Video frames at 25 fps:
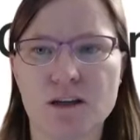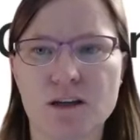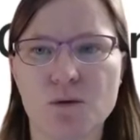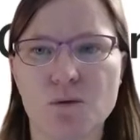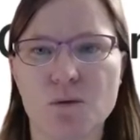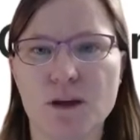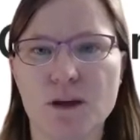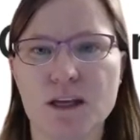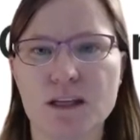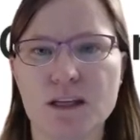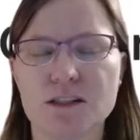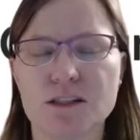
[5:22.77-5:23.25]

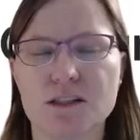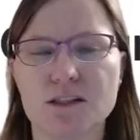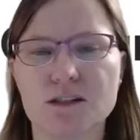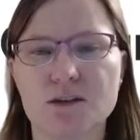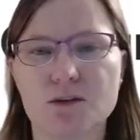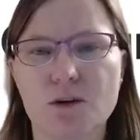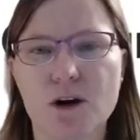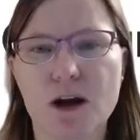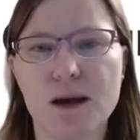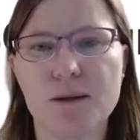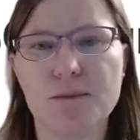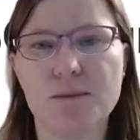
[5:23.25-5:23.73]
we can
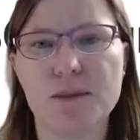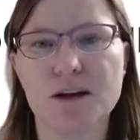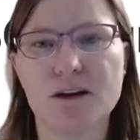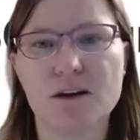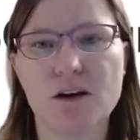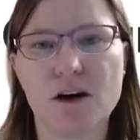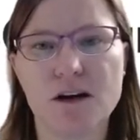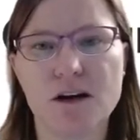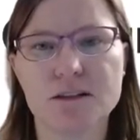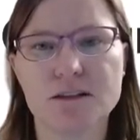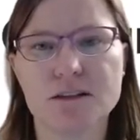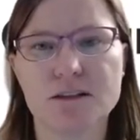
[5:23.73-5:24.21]
describe the
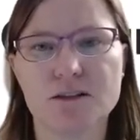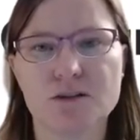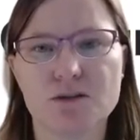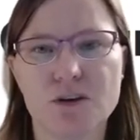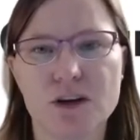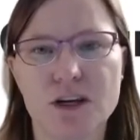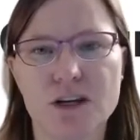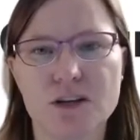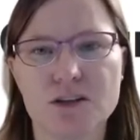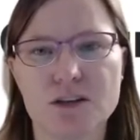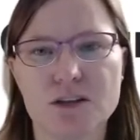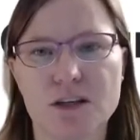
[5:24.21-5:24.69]

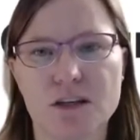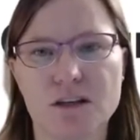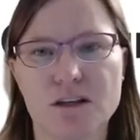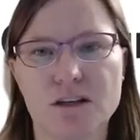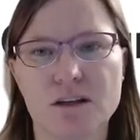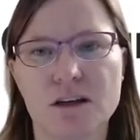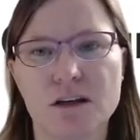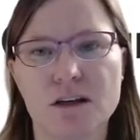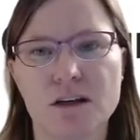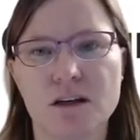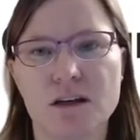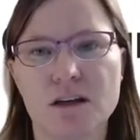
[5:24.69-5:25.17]

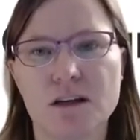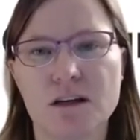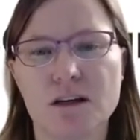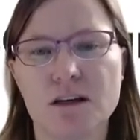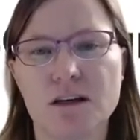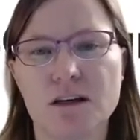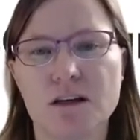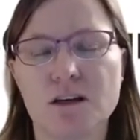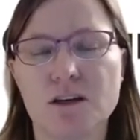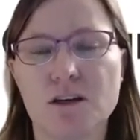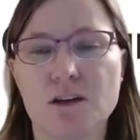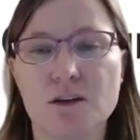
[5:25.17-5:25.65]

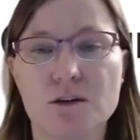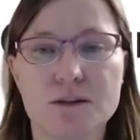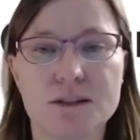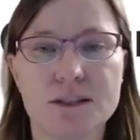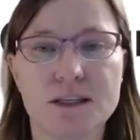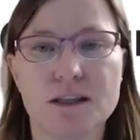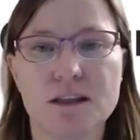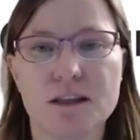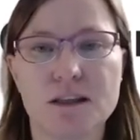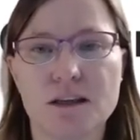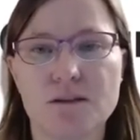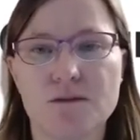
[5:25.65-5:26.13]
concentration
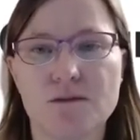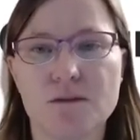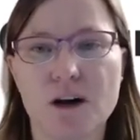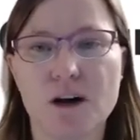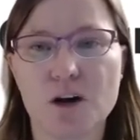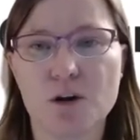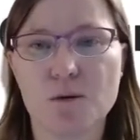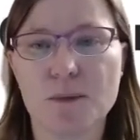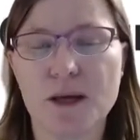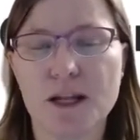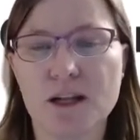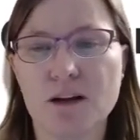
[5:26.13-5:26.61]
using the
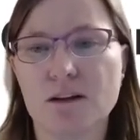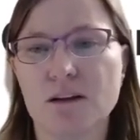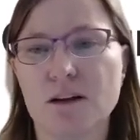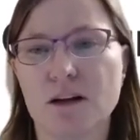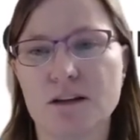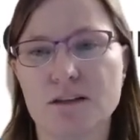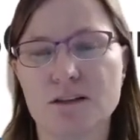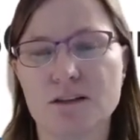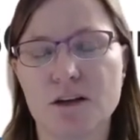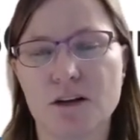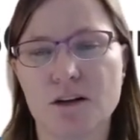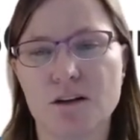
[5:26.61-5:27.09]
environmental
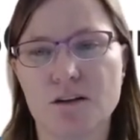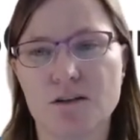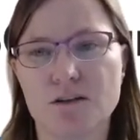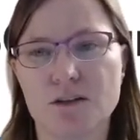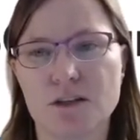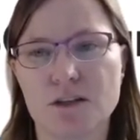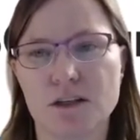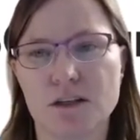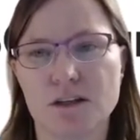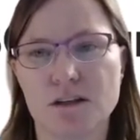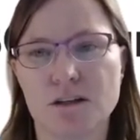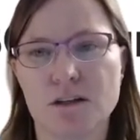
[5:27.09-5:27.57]

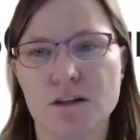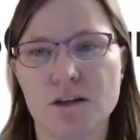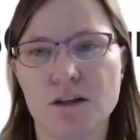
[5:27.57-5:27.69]
ontology